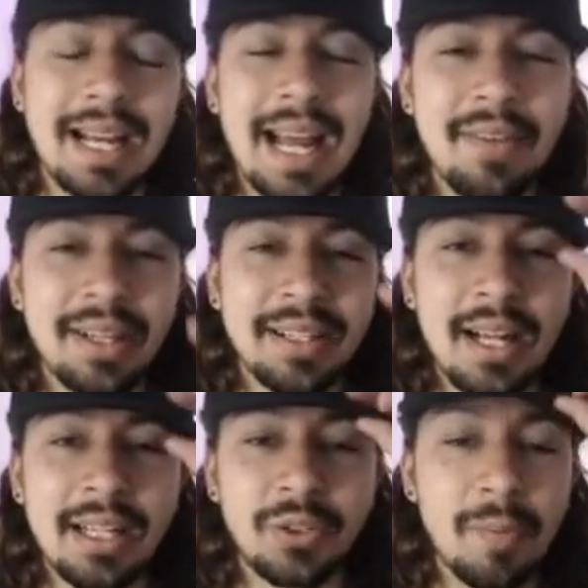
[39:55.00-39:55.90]
because of
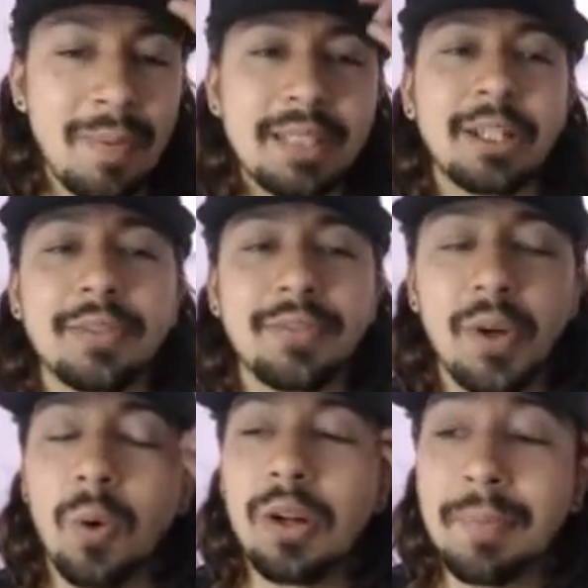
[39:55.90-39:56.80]
all of the players
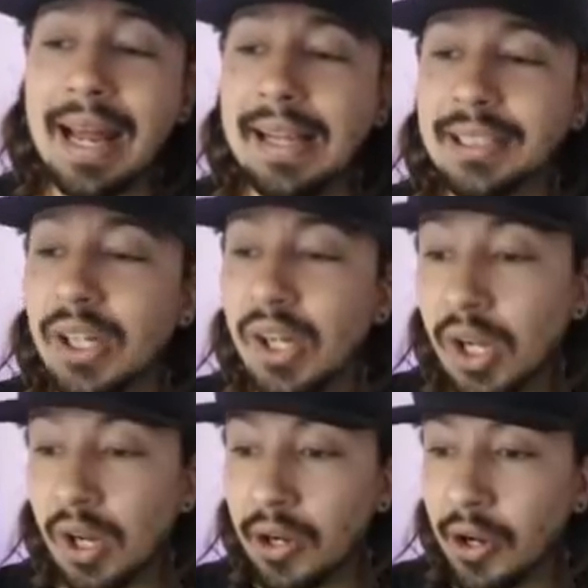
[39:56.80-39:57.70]
who are
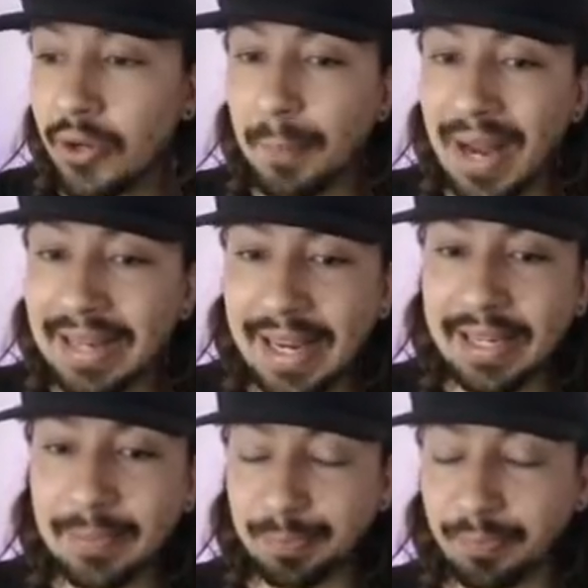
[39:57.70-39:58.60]
blanking,
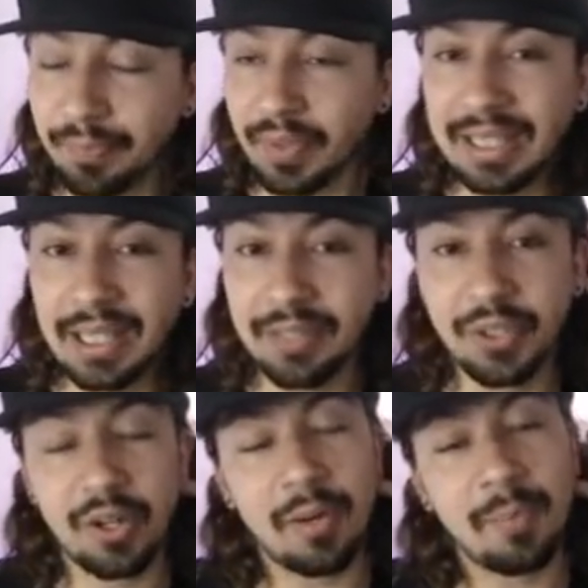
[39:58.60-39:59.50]
particularly if you've got
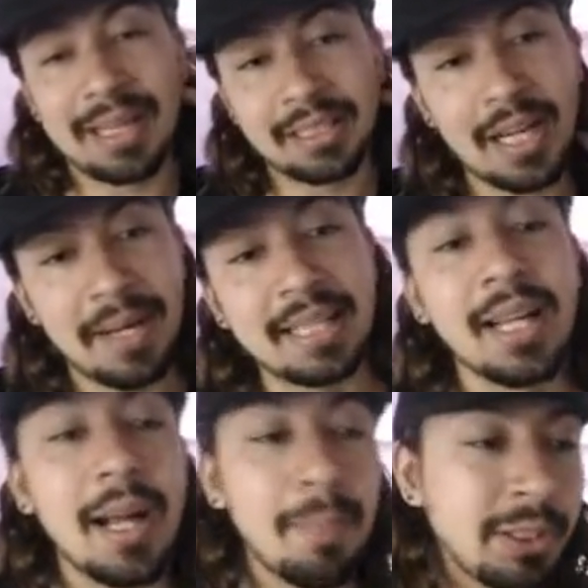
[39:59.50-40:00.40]
Manchester United players.
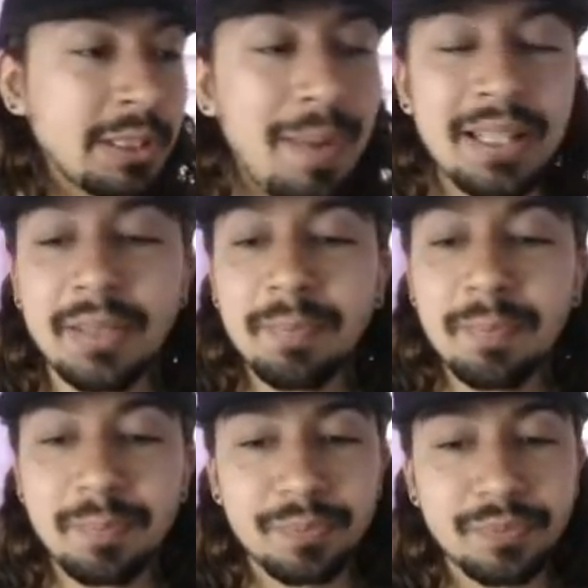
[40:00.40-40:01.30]
But just bench them.
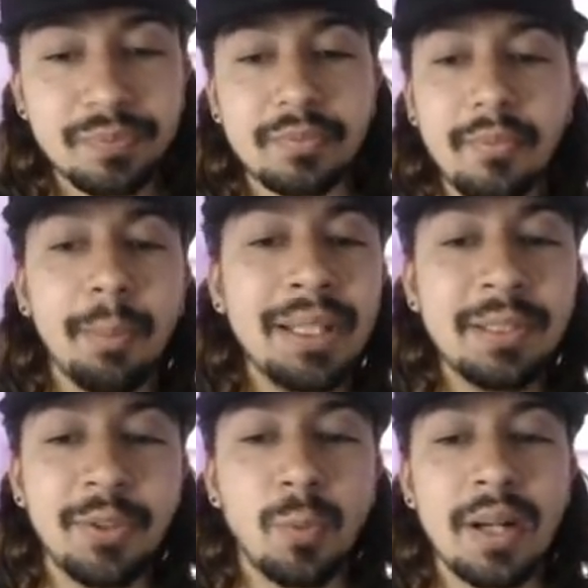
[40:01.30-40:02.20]
Bench
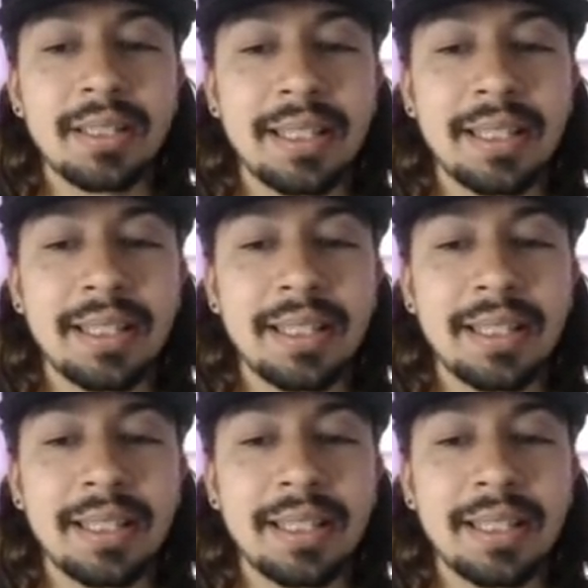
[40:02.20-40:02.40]
them for one